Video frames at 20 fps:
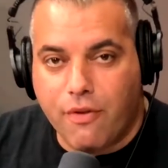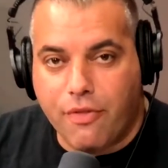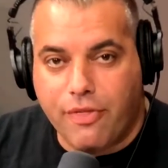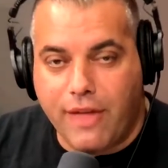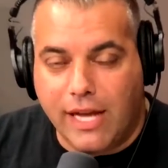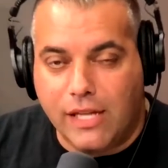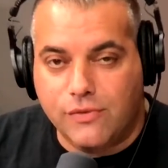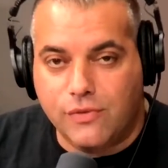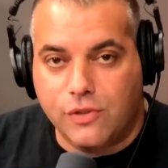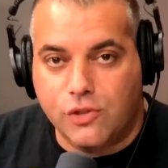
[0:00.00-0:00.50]

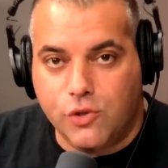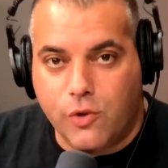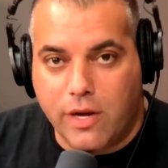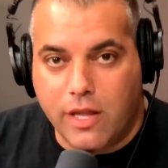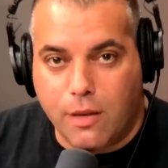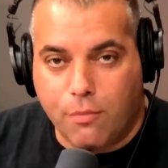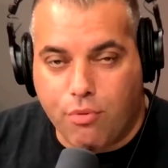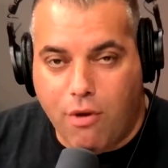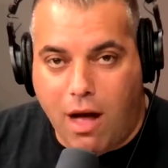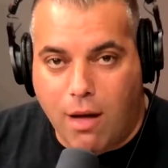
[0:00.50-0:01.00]
Thanks for joining
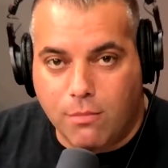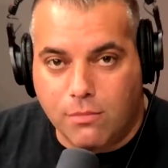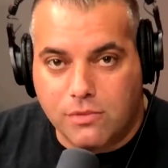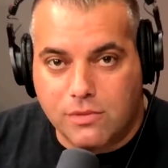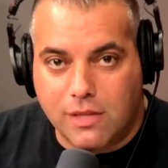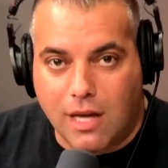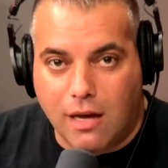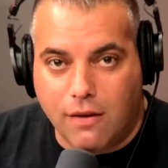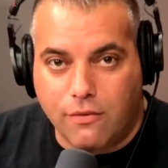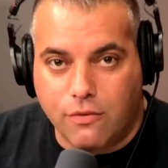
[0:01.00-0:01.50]
the Problem
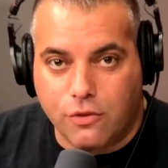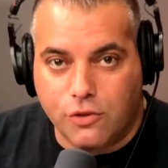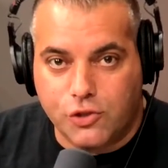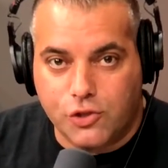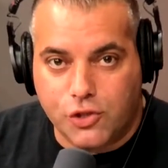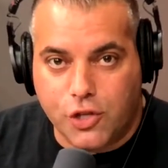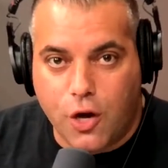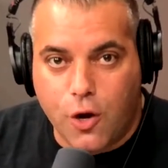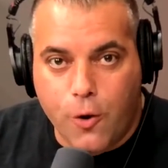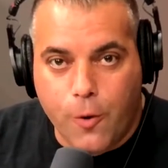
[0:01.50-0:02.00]
Solver
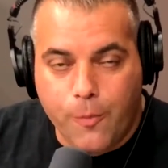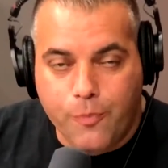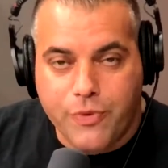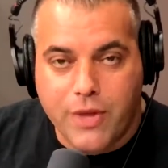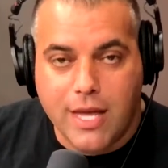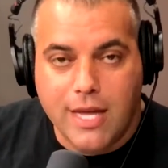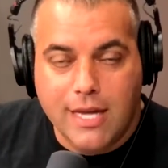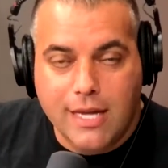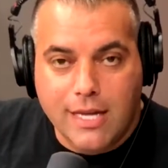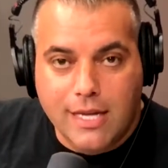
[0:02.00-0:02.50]
show.
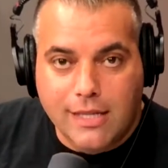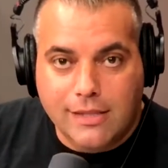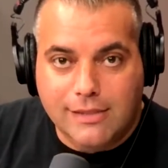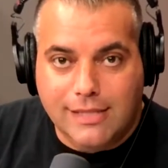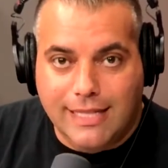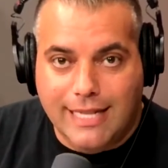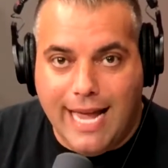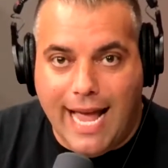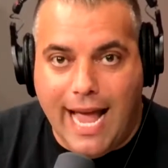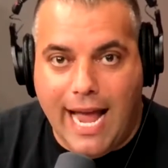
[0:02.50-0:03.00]

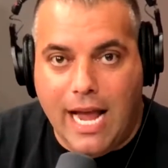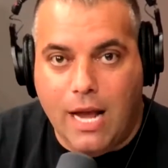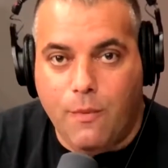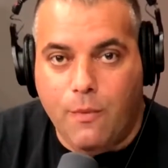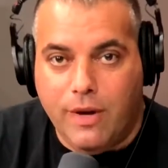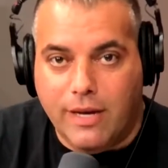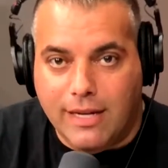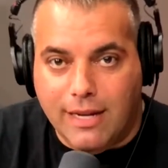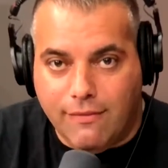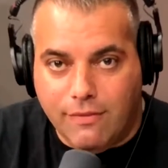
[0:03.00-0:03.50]
Today,
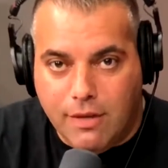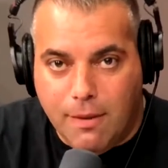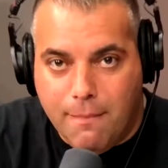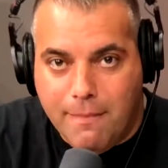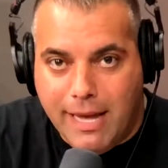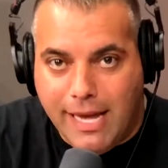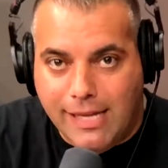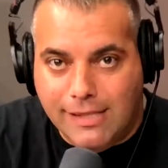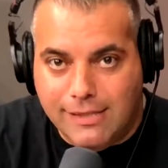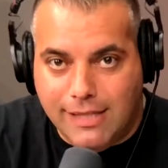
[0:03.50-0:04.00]
we're going to have an
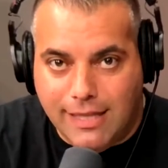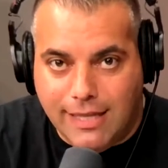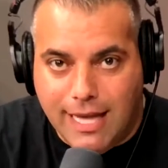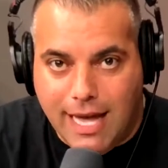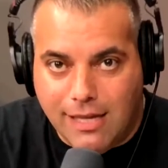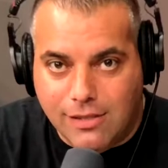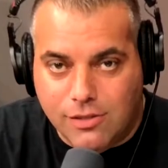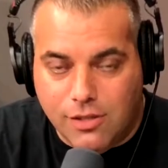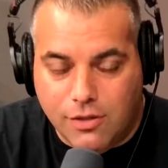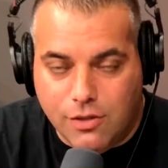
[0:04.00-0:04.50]
amazing
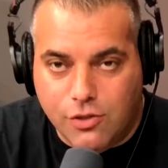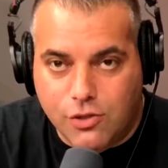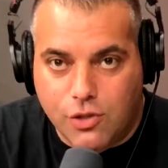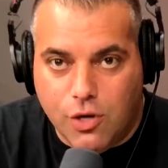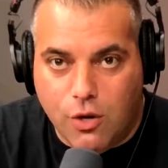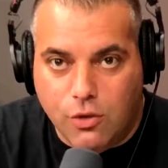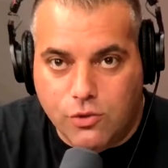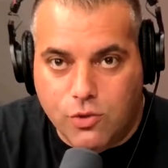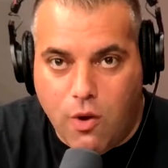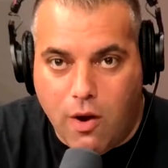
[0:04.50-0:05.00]
guest on the
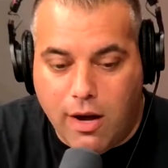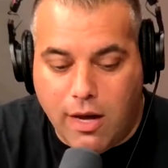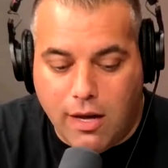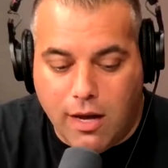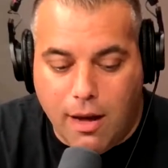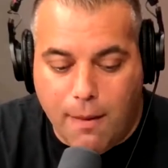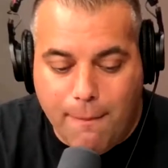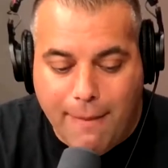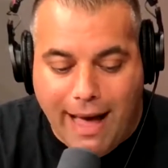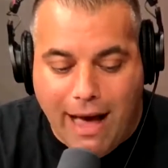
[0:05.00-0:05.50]
show
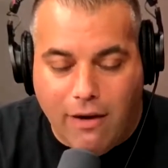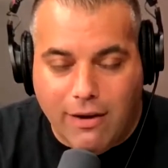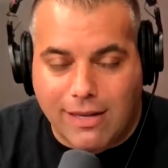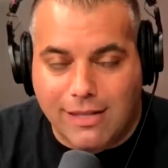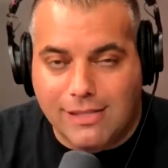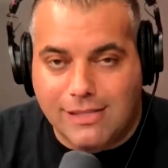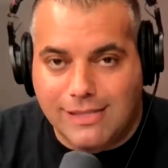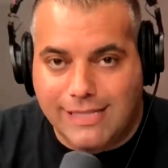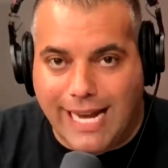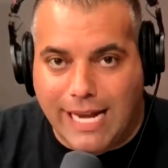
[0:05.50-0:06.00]
talking about
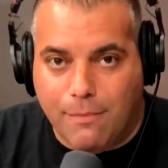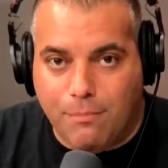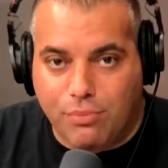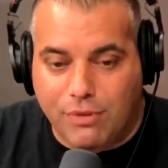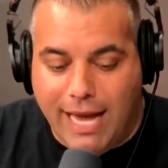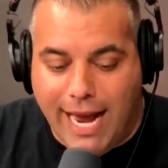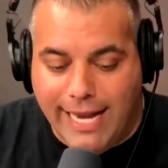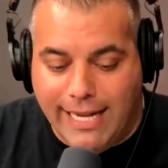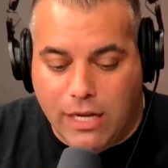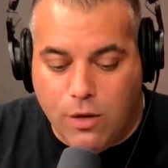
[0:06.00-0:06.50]
estate
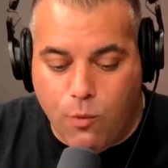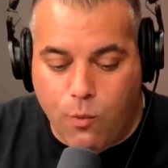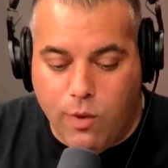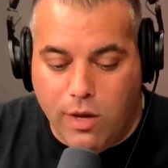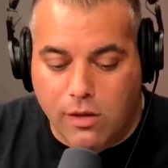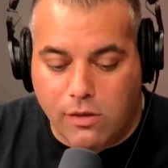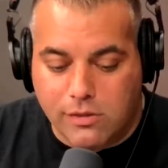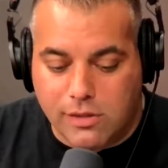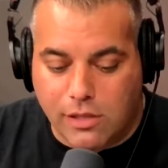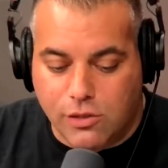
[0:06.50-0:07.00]
planning,
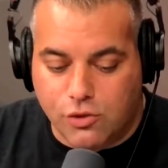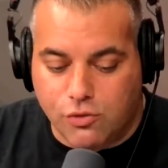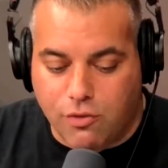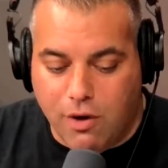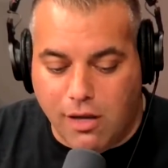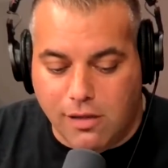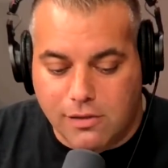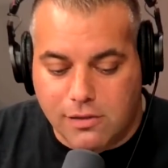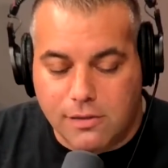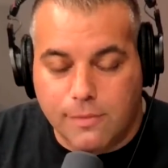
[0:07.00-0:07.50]
wills, and
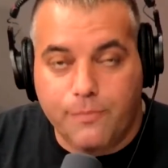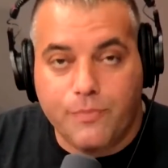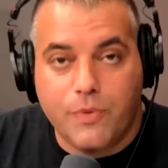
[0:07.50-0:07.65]
trusts.